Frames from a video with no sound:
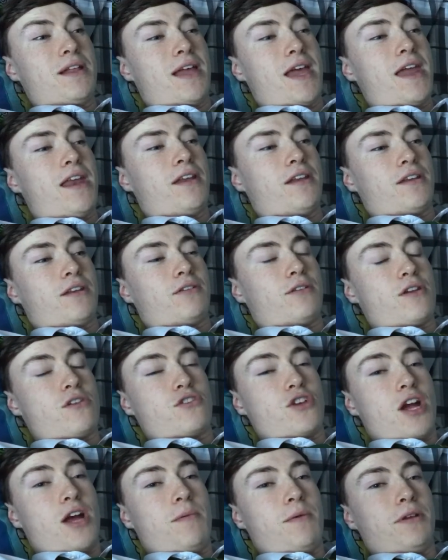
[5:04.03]
Hader did a great
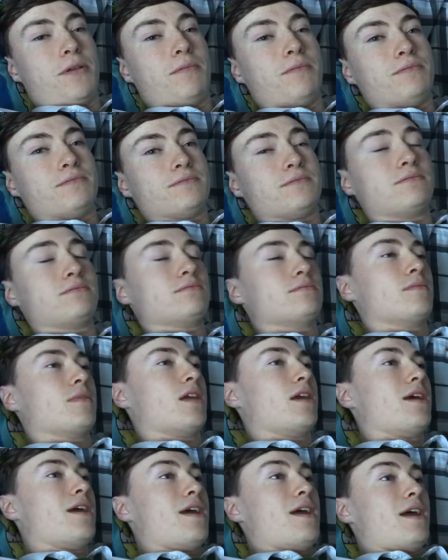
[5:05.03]
job on him.
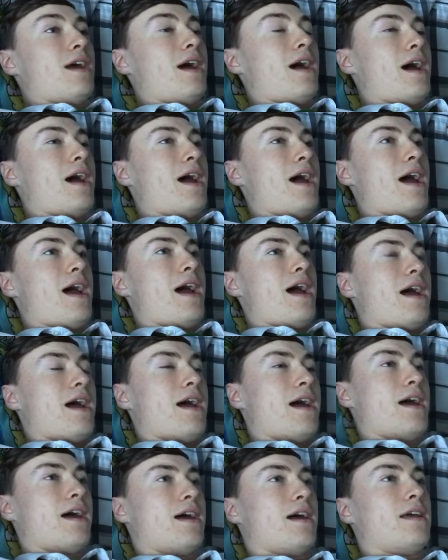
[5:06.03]

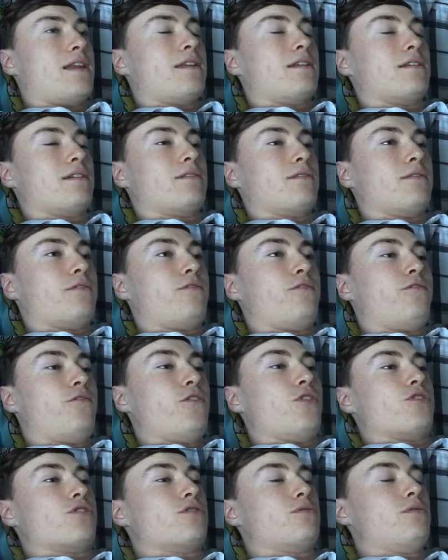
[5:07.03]
And
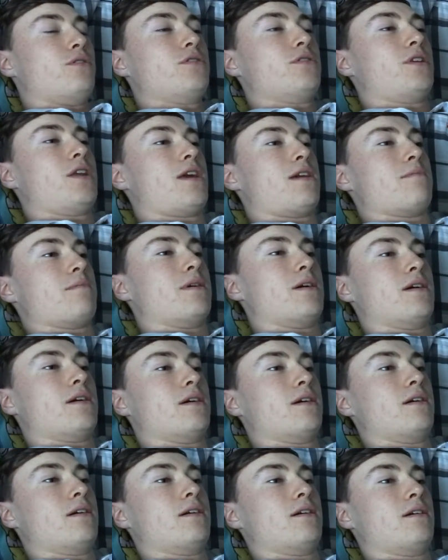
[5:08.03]
fuck, what's her name?
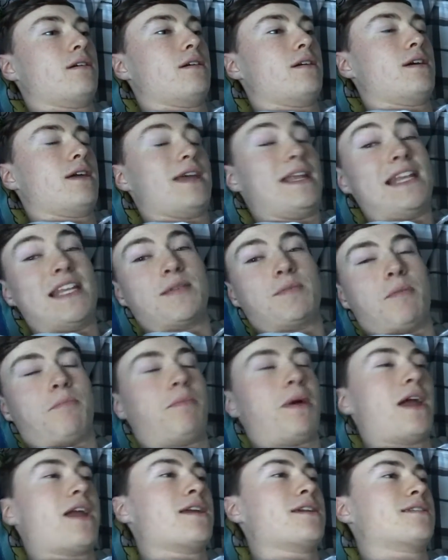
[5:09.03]
Elizabeth
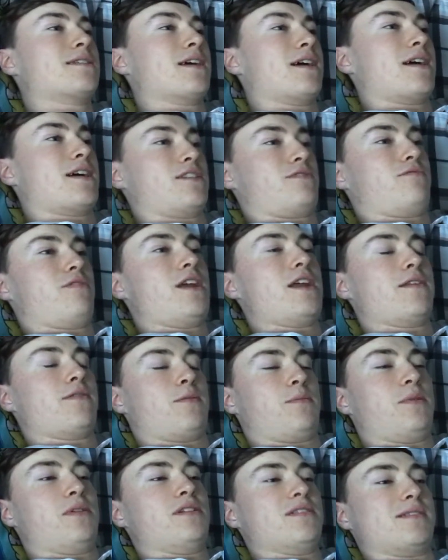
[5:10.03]
Banks as Rita
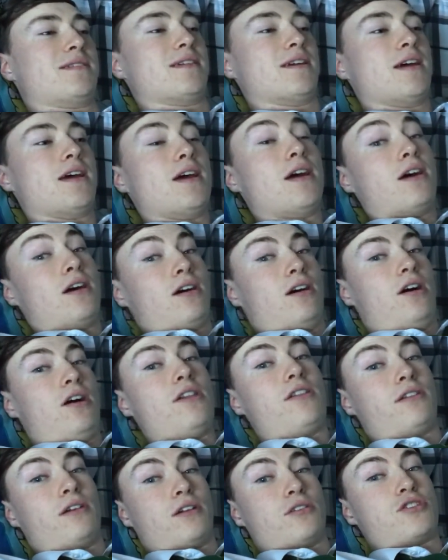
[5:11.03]
Repulsa. I
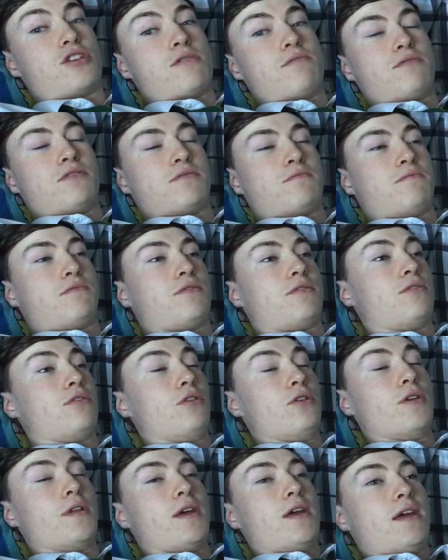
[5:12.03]
thought she was
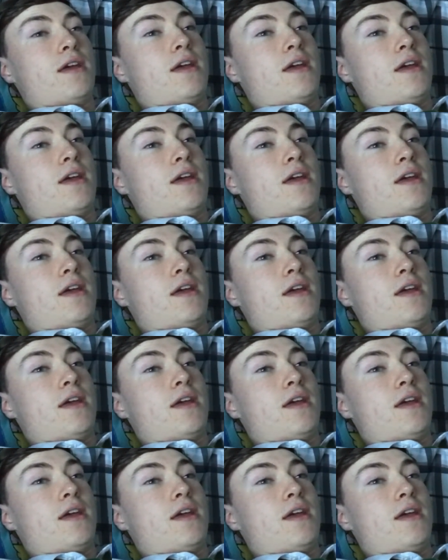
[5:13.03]
good.